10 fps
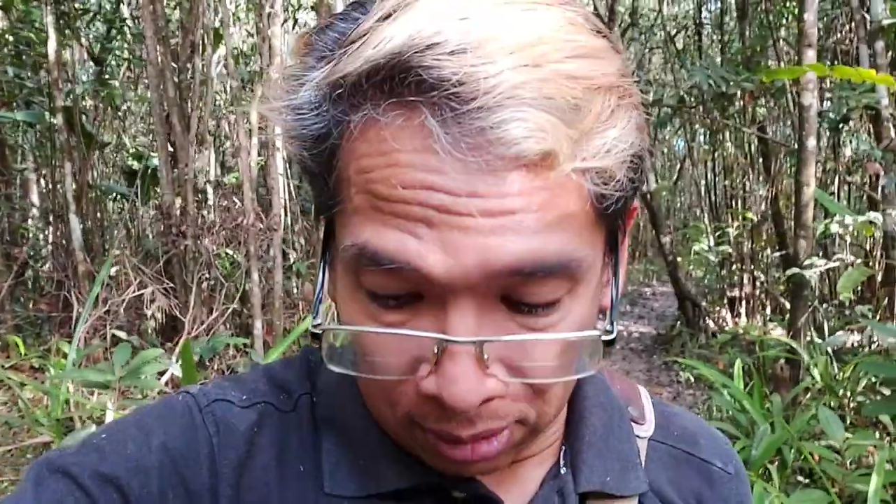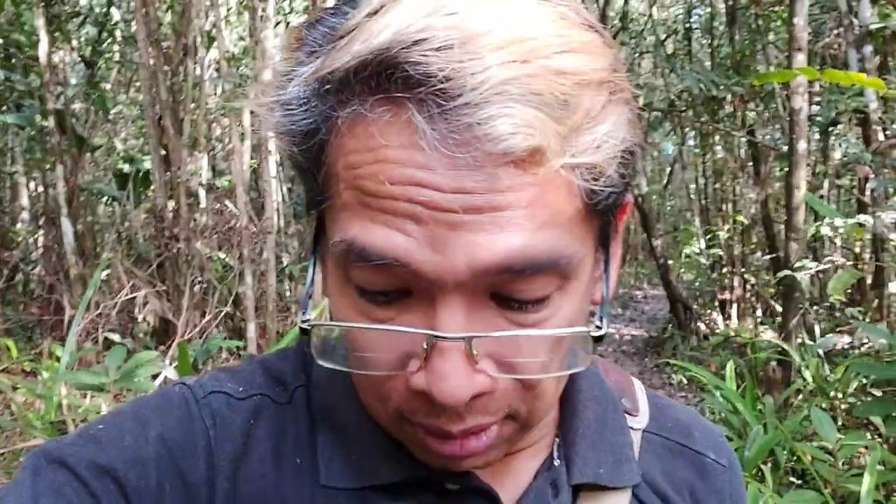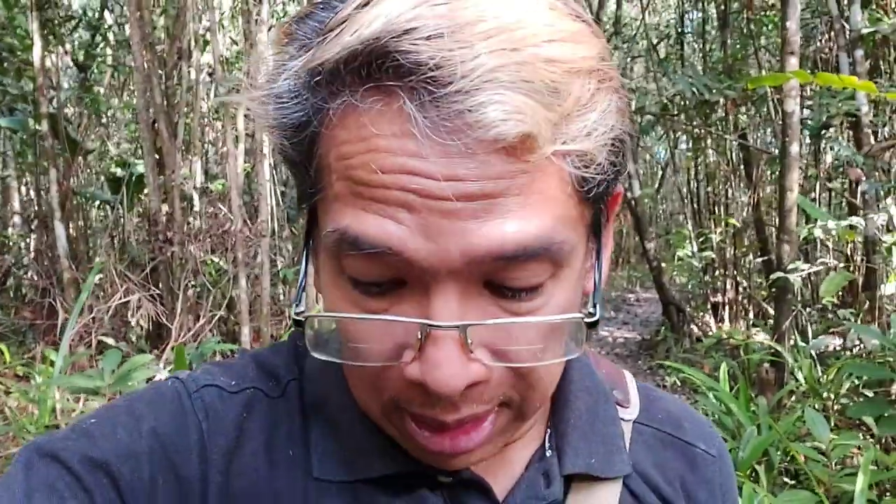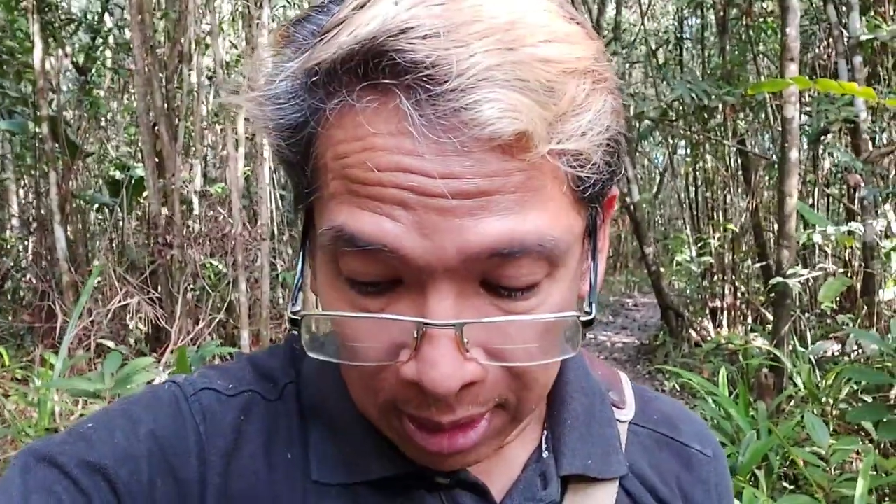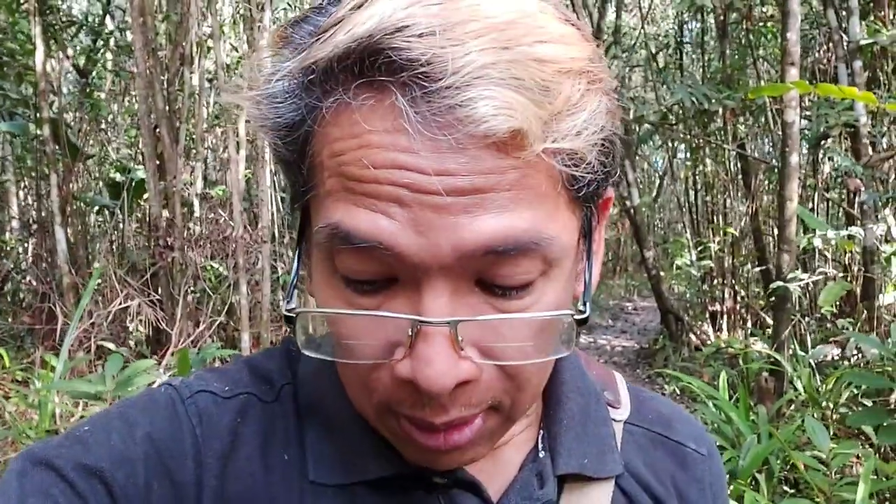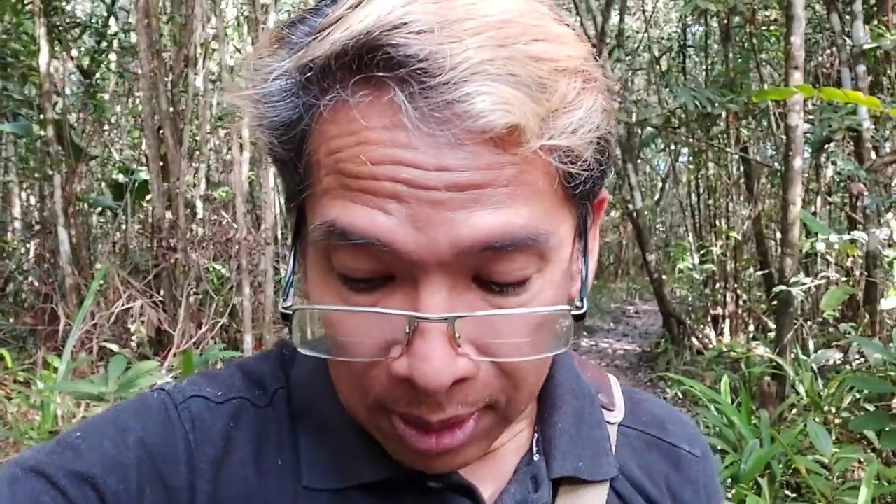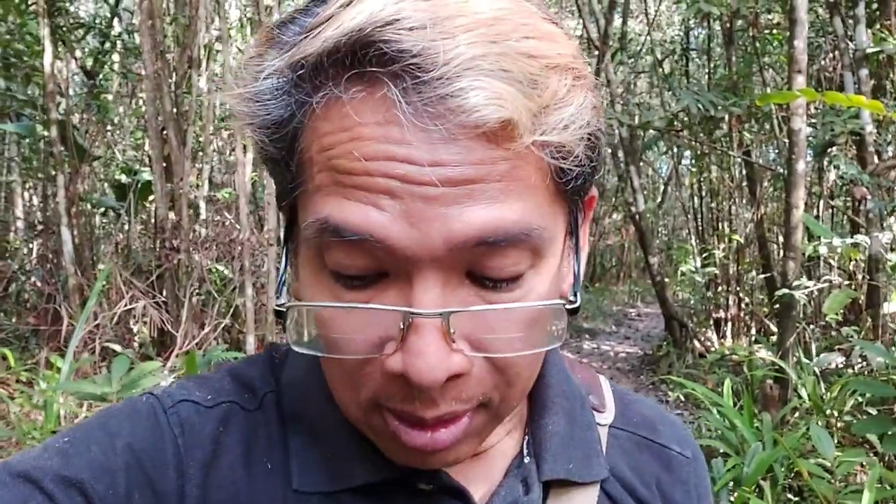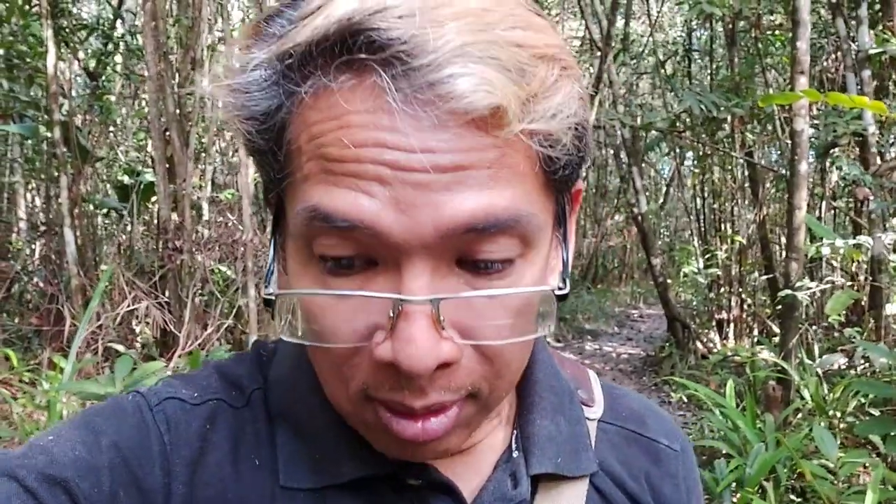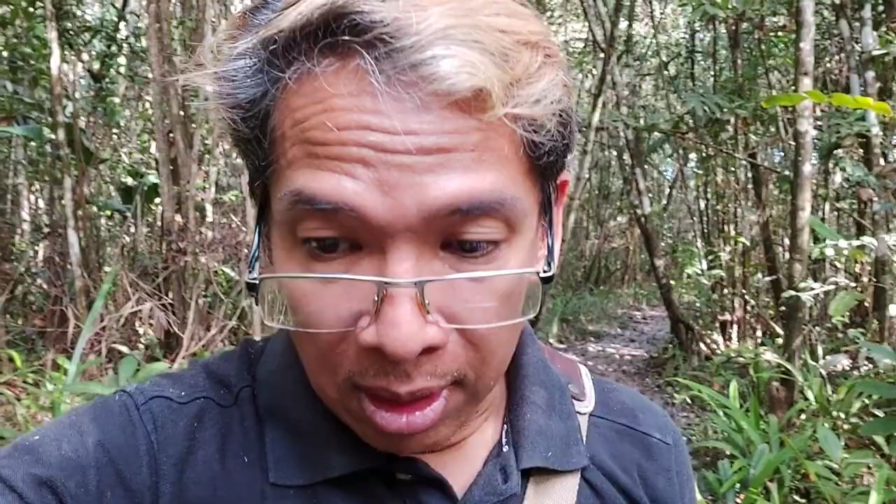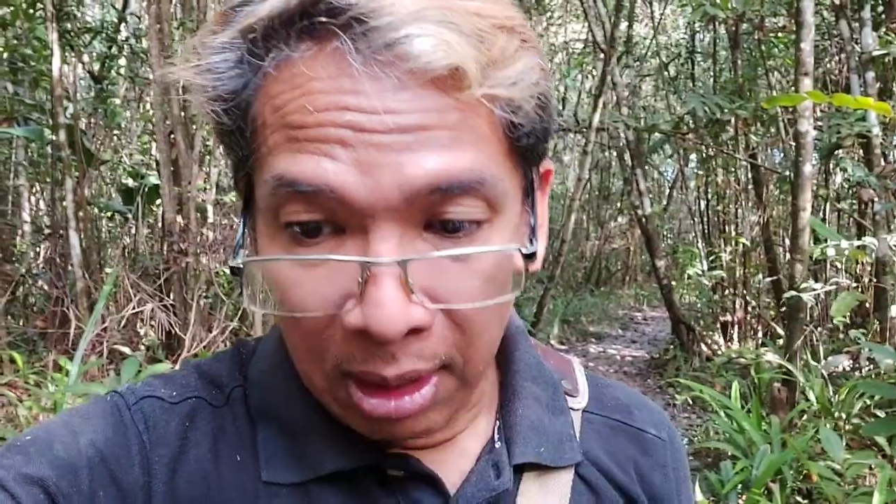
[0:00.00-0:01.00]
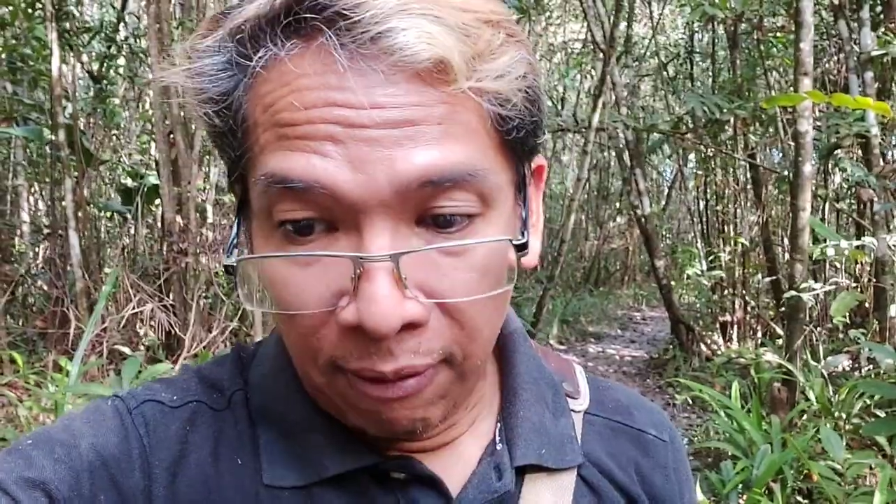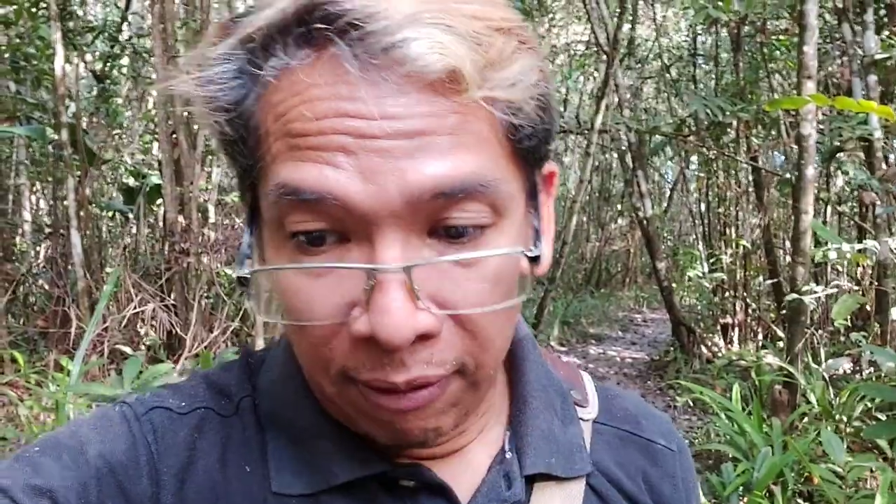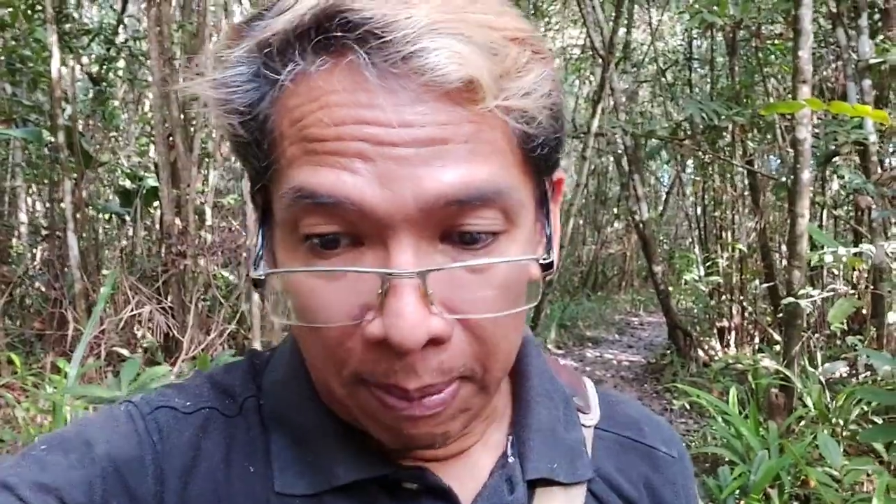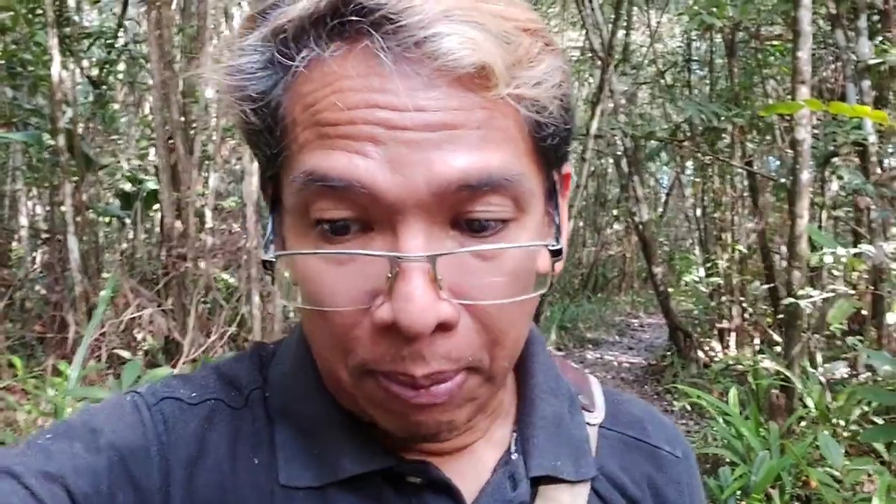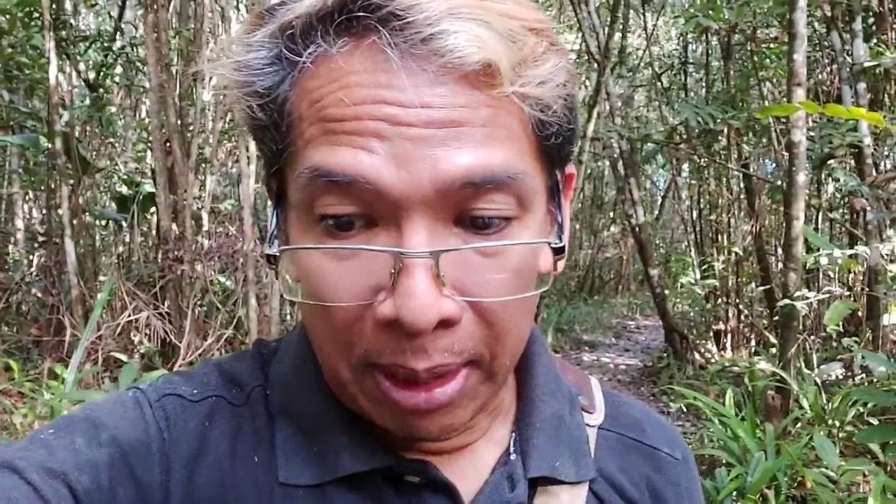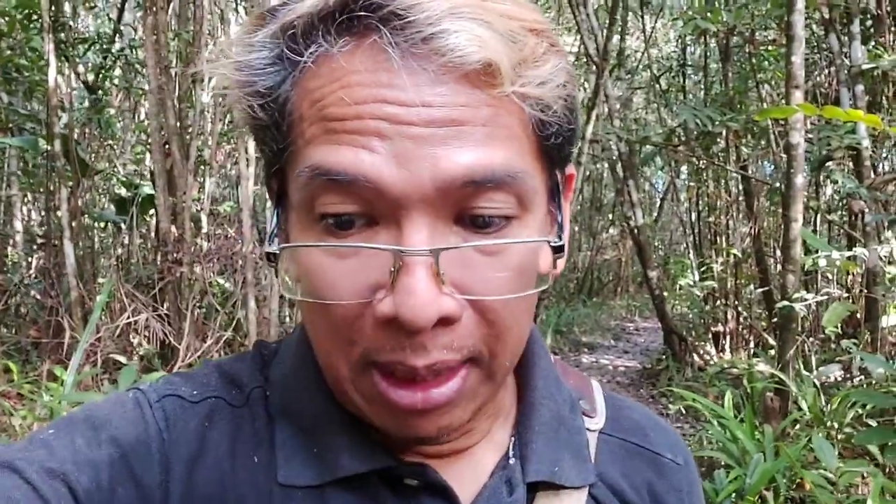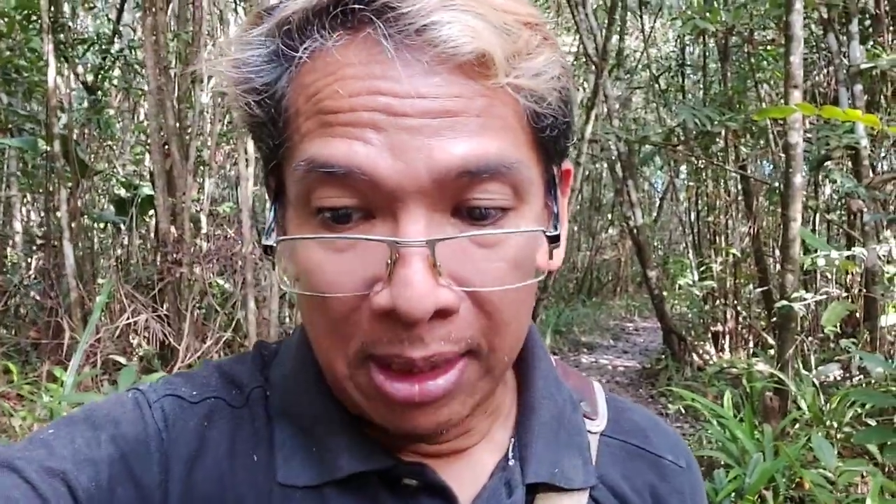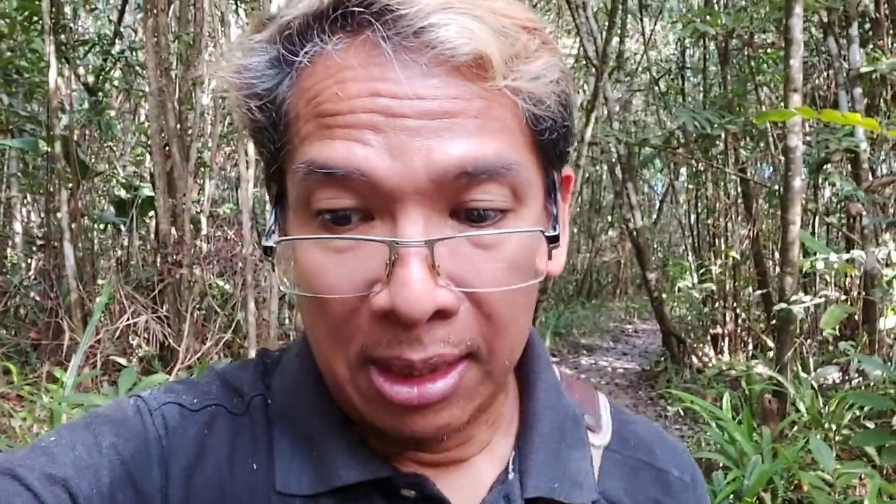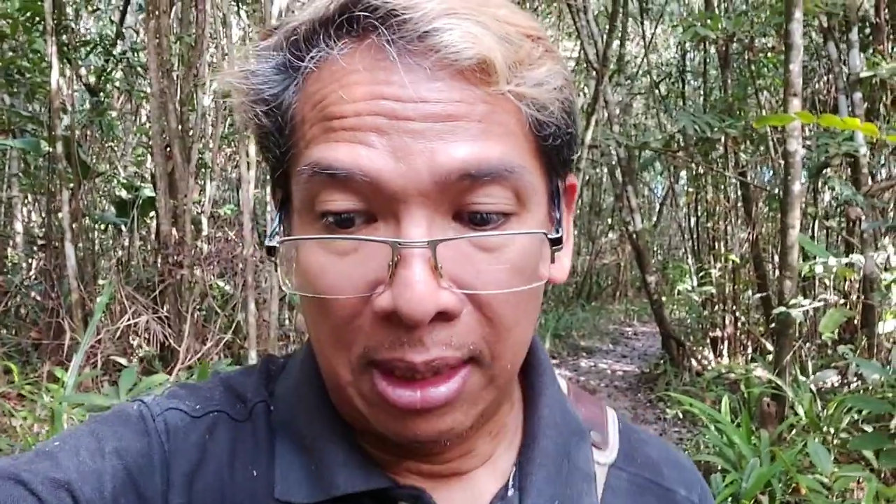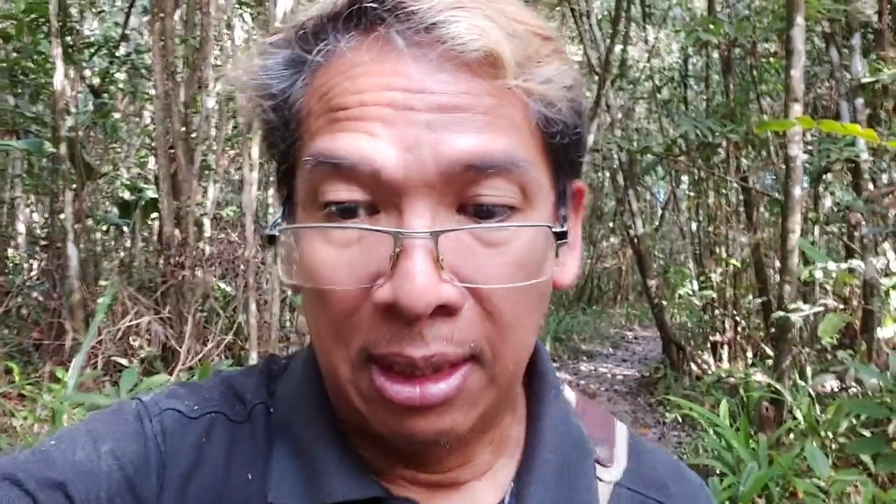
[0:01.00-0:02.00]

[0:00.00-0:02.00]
right now he's looking for a price